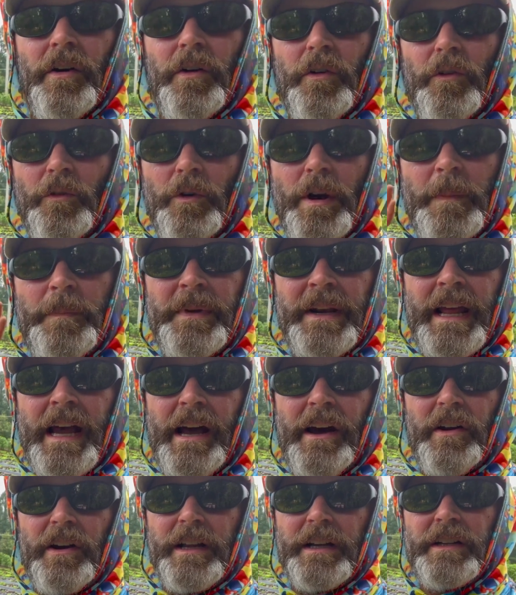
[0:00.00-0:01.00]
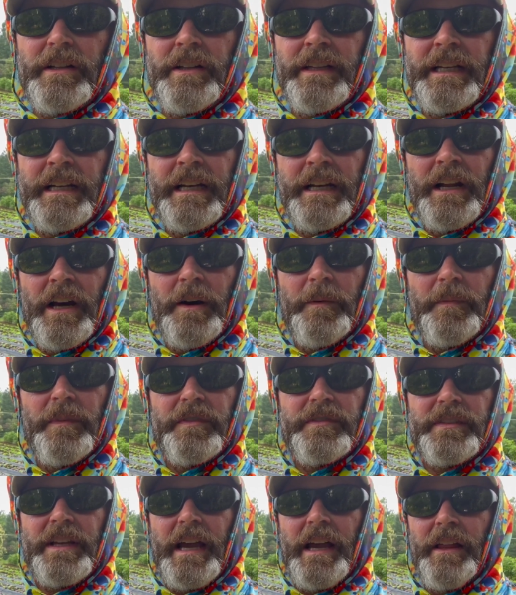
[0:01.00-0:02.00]
ripping out and cleaning up the
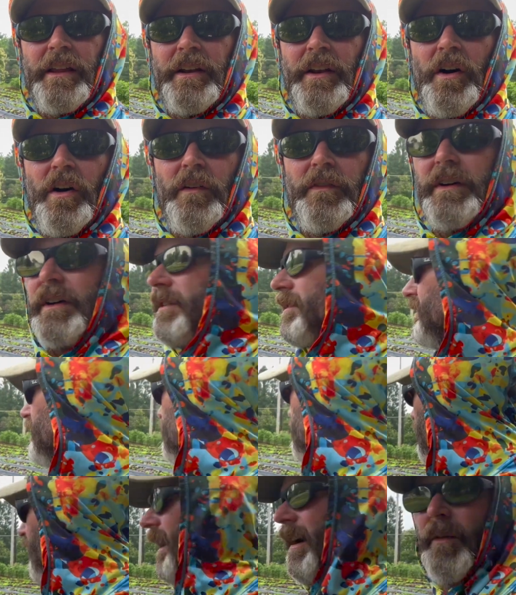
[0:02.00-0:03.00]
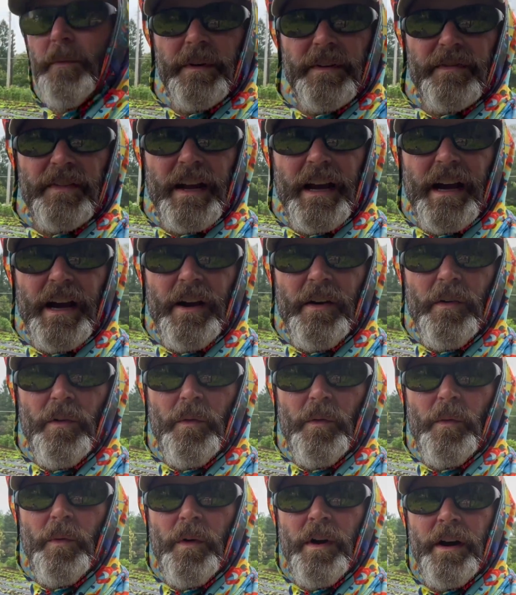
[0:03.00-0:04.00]
Salanova. We've got
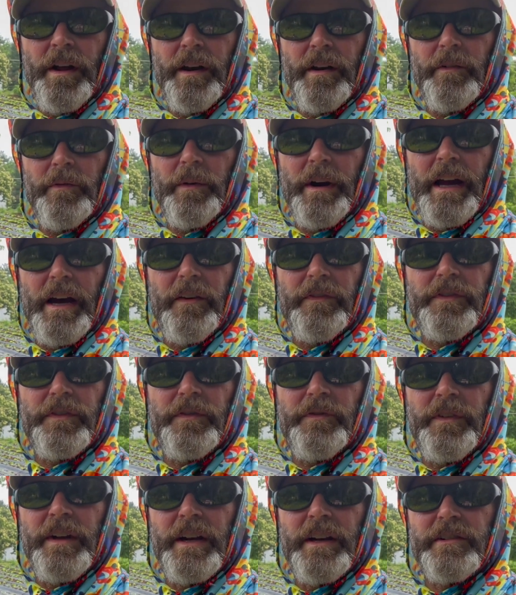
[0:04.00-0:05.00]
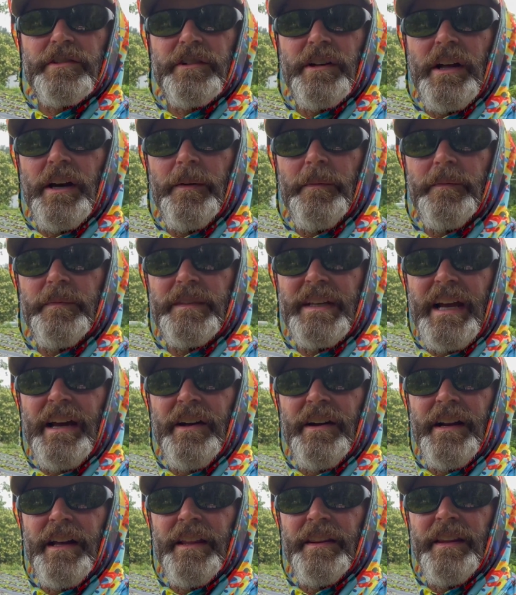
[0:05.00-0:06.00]
Ralph's finishing up
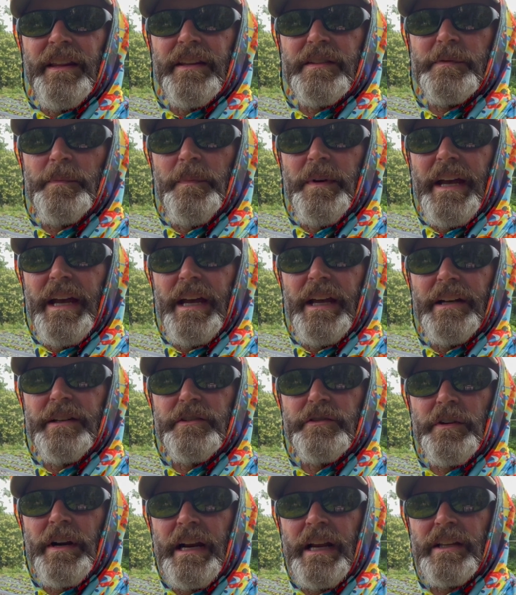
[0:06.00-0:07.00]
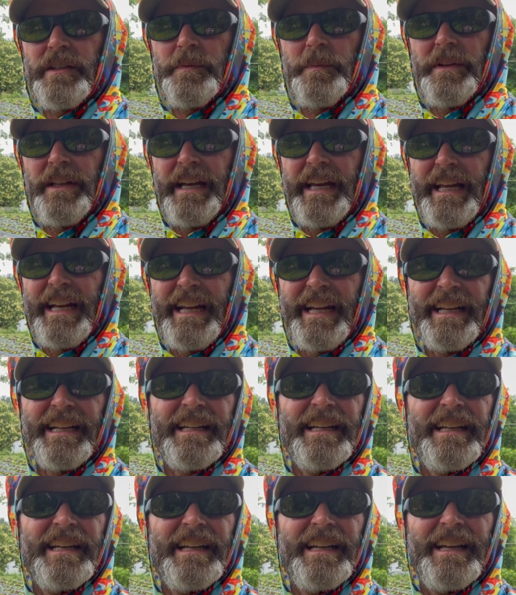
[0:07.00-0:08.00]
down on this bed, transplanting,
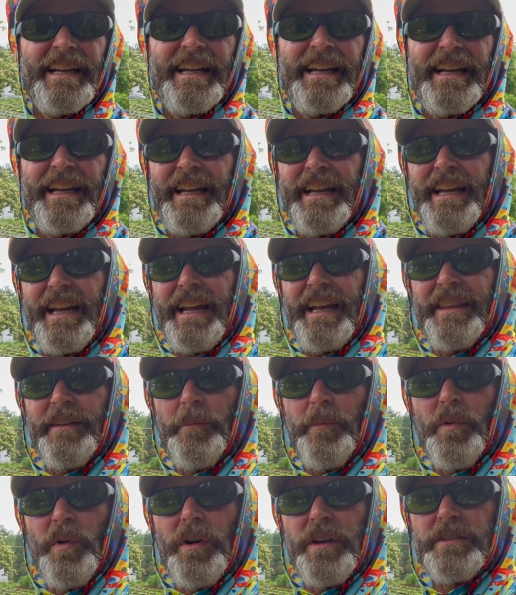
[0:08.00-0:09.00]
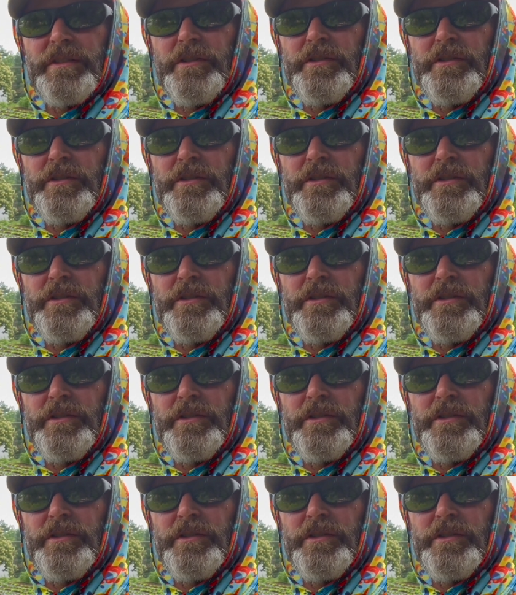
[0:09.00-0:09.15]
and the boys are